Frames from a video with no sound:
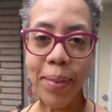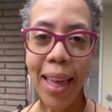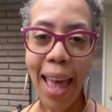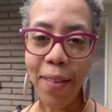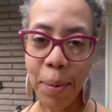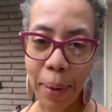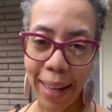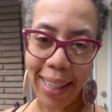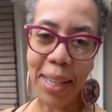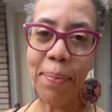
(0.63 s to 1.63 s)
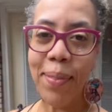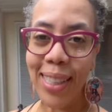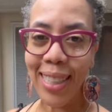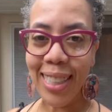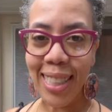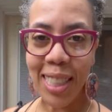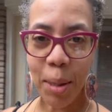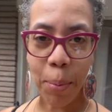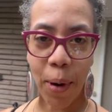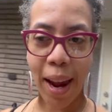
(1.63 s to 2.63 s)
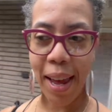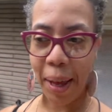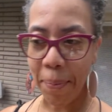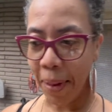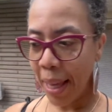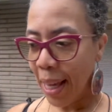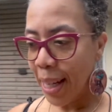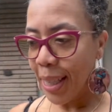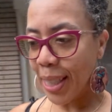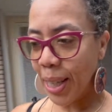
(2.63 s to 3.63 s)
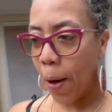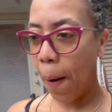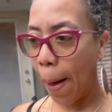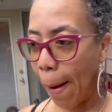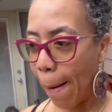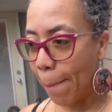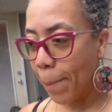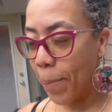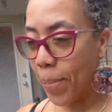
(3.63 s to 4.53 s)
Everybody, this is LeBray. So I'm